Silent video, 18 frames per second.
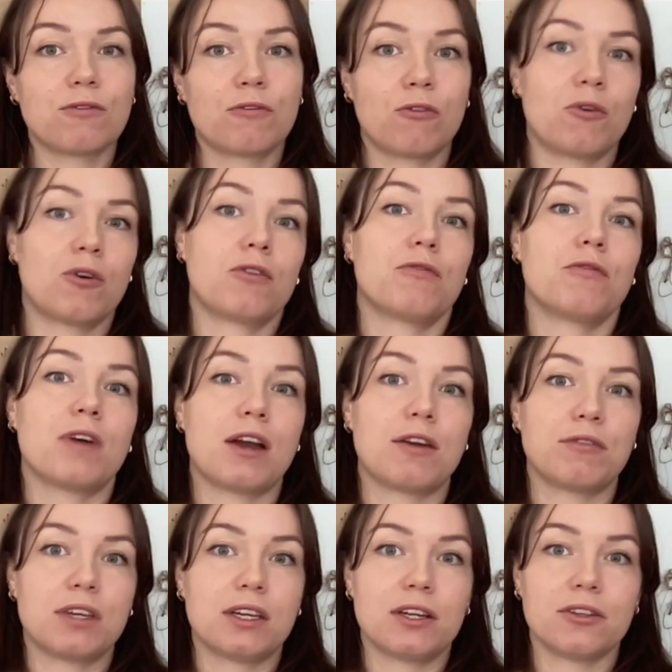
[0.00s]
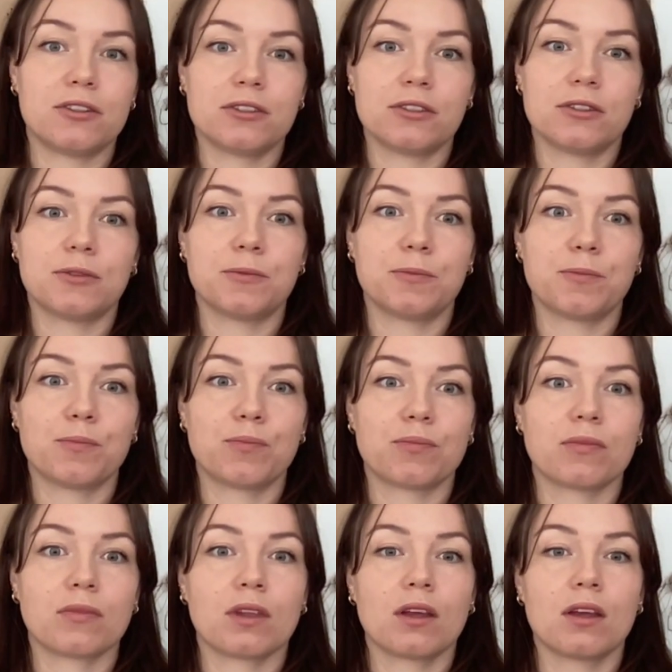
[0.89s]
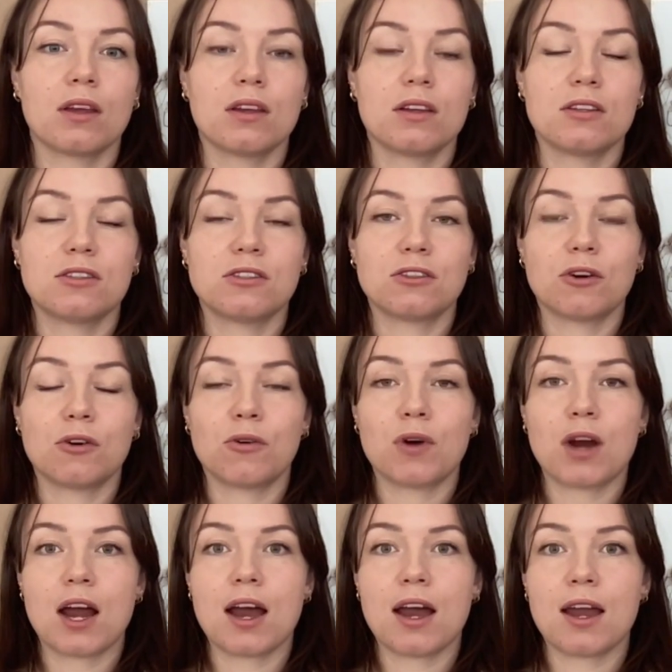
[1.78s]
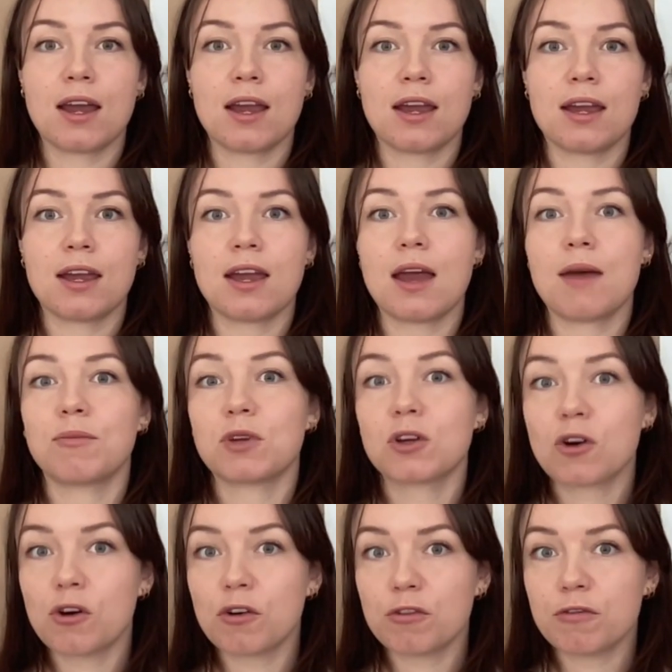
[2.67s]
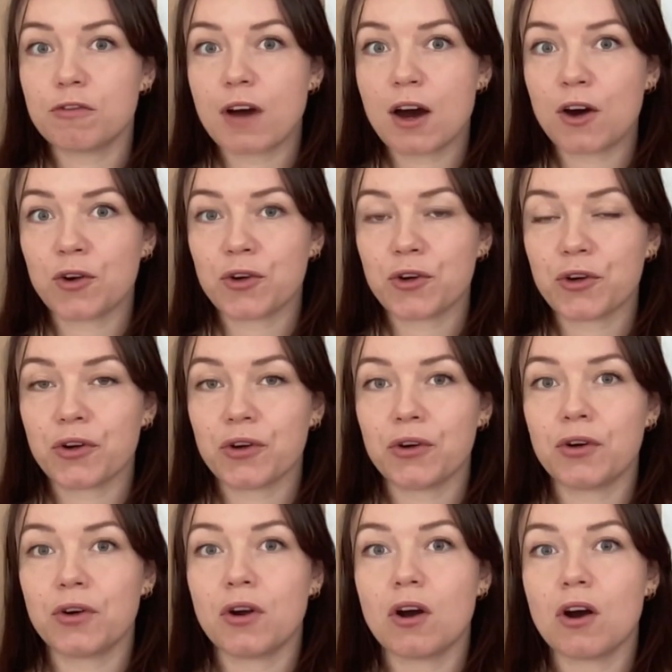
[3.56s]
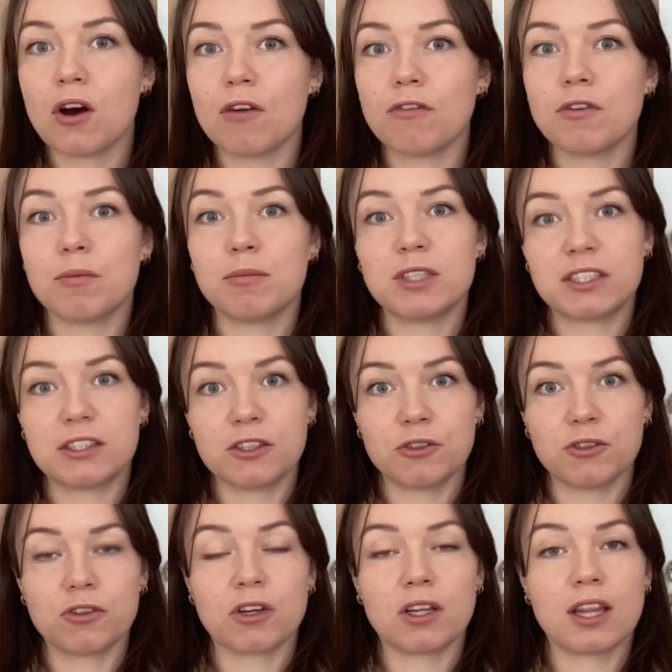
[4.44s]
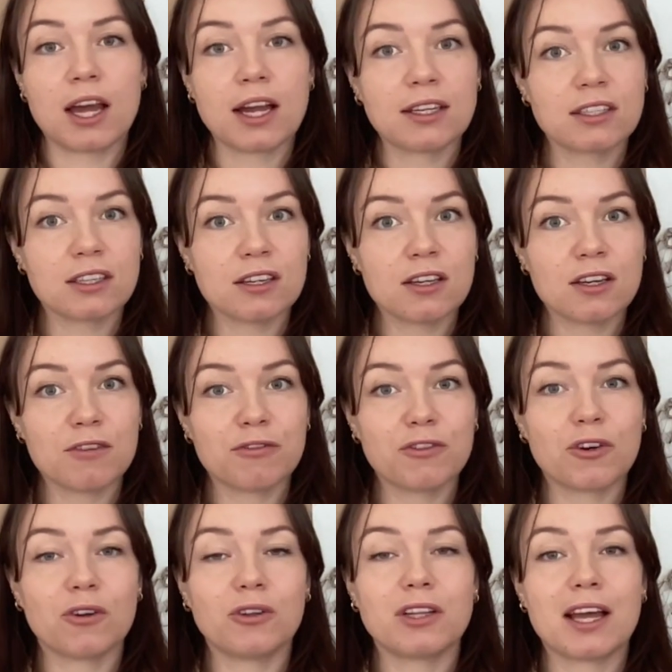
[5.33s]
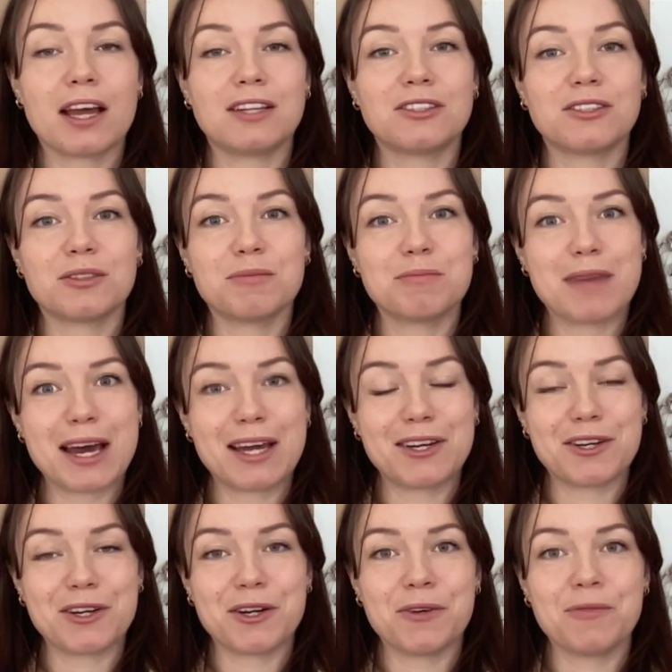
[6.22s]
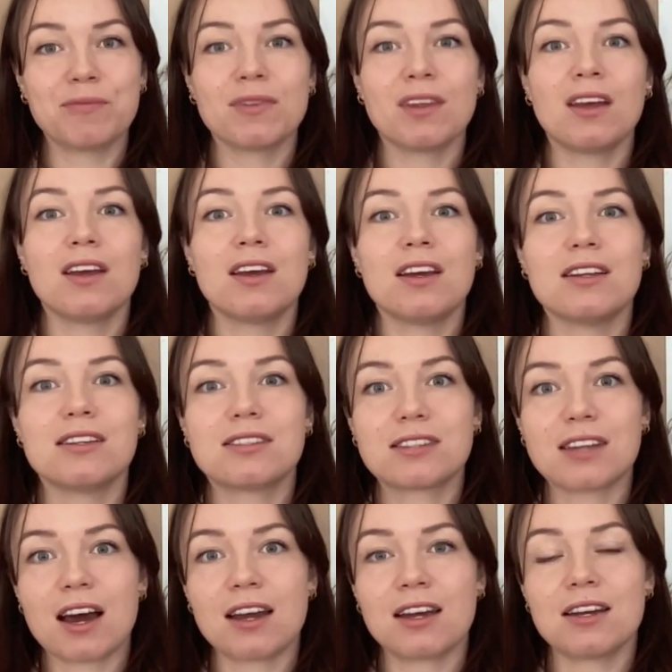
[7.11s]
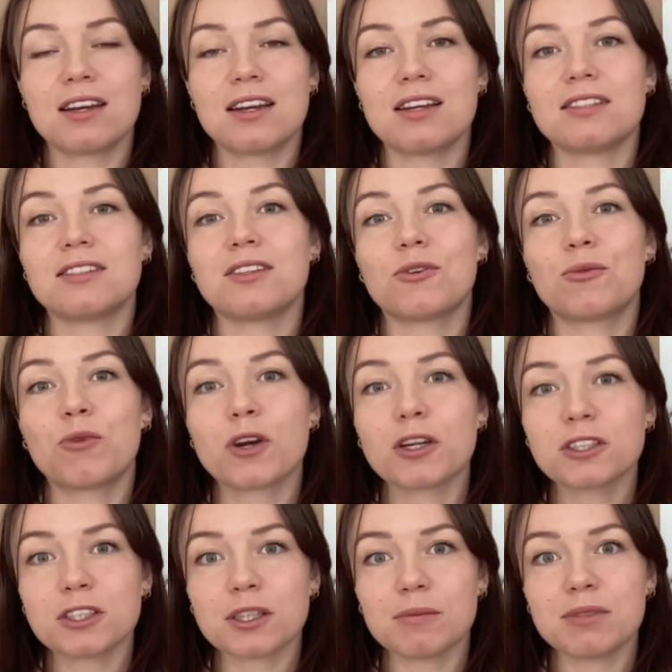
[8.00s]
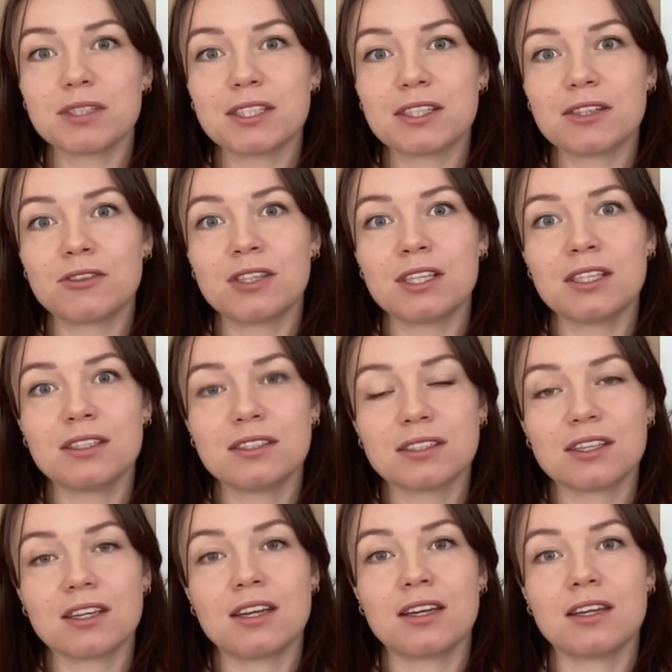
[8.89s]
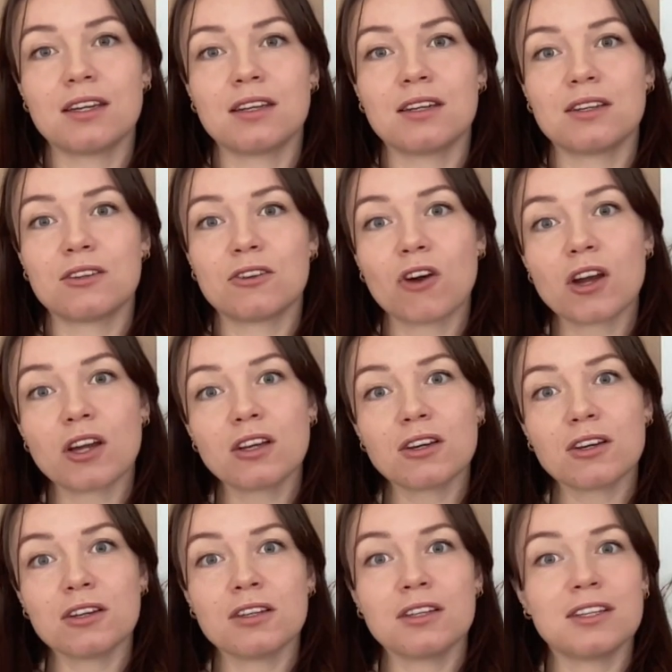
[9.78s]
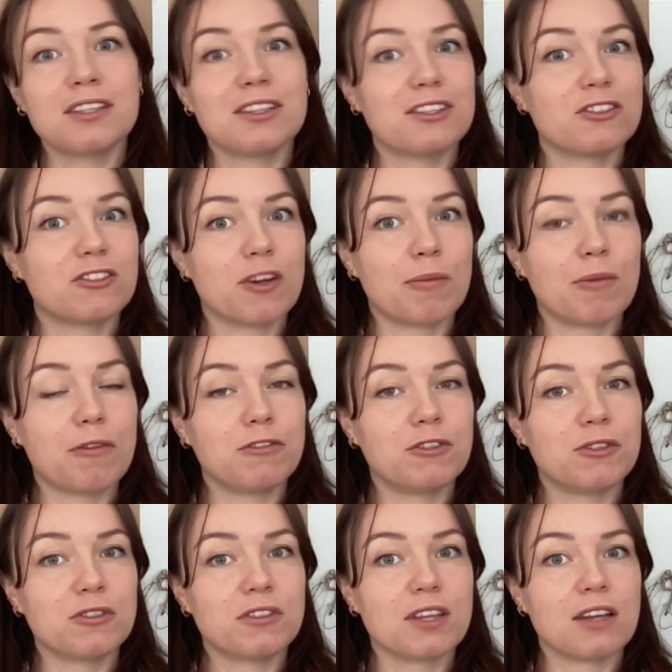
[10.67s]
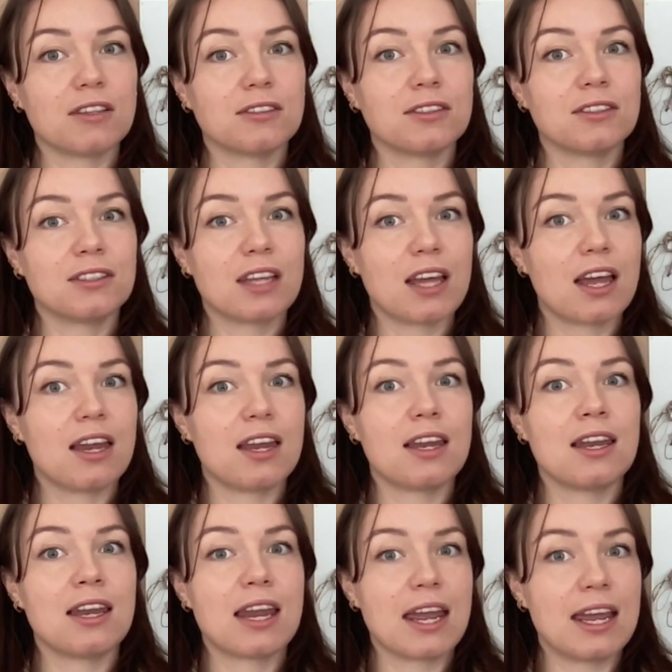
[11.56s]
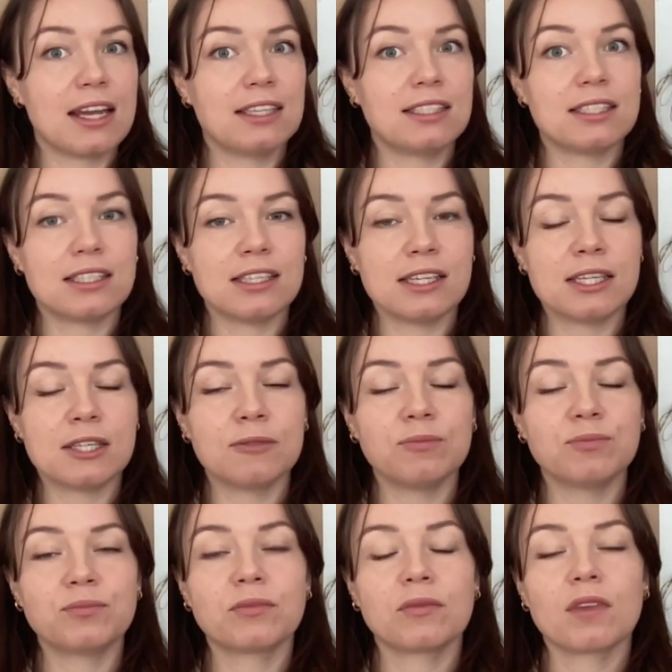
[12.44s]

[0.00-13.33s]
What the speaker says: 4 to 5 years. So I am the co-founder of a material collective called Hands.on.Matter. It started as a workshop series in Neukölln in the summer of 2018.